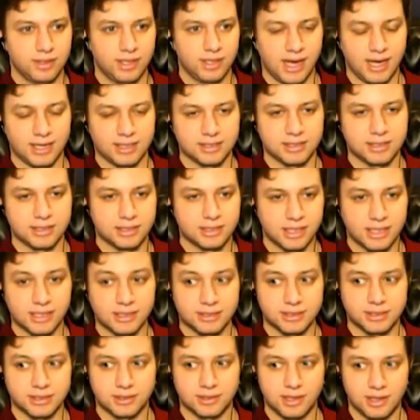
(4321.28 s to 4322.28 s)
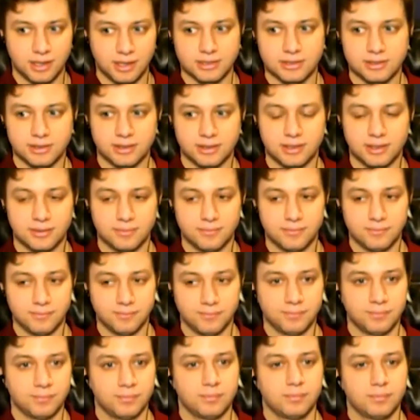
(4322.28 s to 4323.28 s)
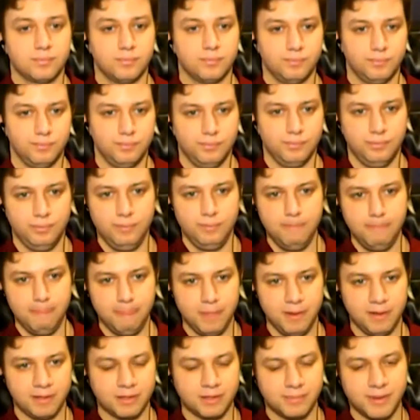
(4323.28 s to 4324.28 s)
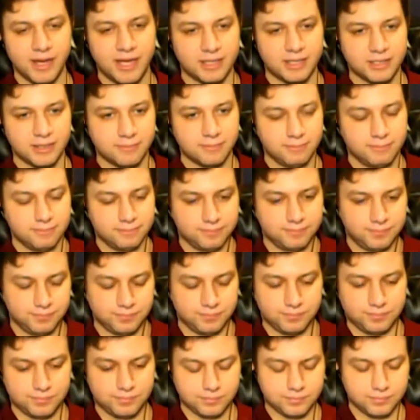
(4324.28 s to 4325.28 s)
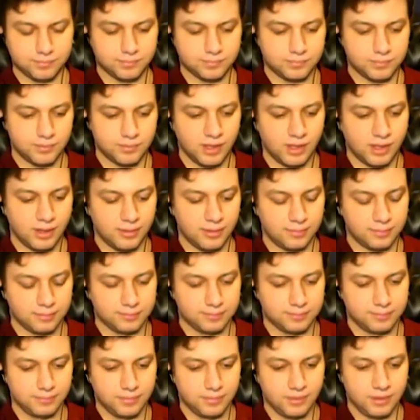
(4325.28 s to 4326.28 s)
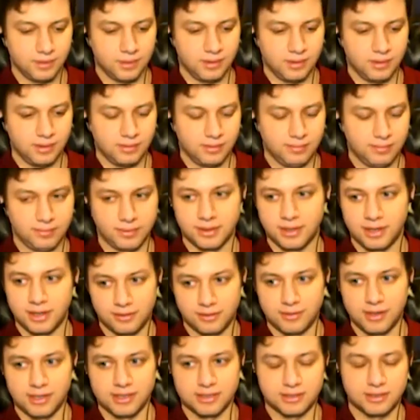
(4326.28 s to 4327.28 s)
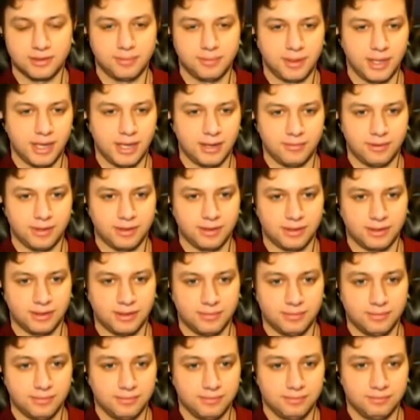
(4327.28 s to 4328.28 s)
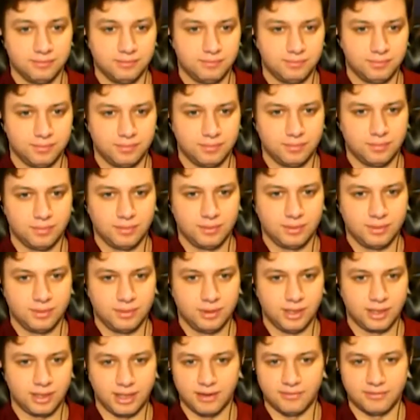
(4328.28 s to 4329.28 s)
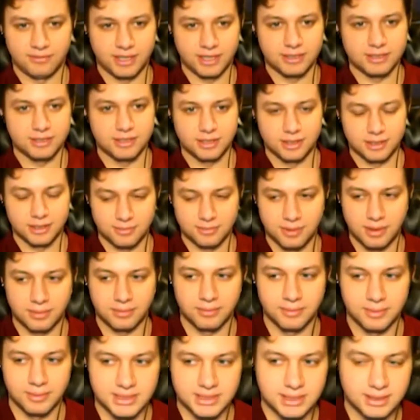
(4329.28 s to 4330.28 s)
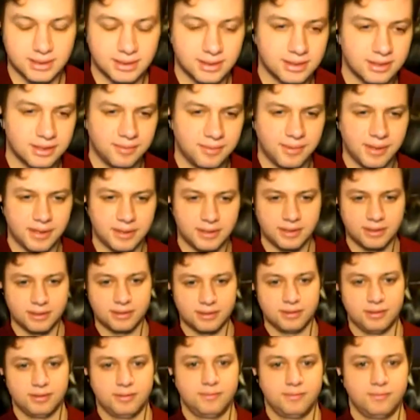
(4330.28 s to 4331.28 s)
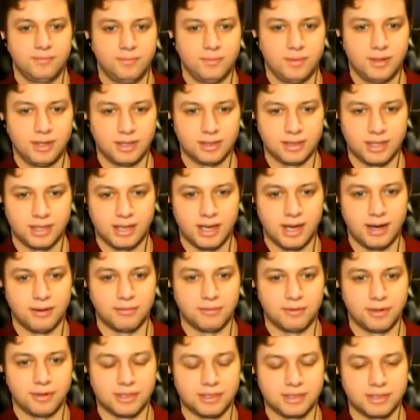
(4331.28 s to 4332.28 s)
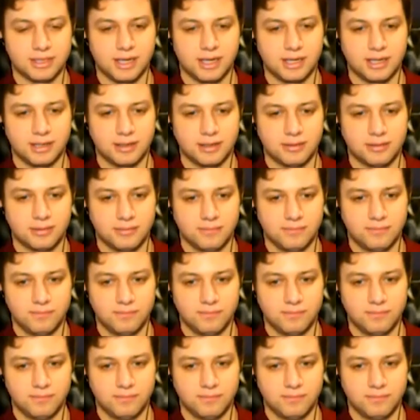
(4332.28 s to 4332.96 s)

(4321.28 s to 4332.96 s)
the acts and states are causally independent. Um, but another way is to apply it when they're like evidentially or probabilistically independent. And like, how are we deciding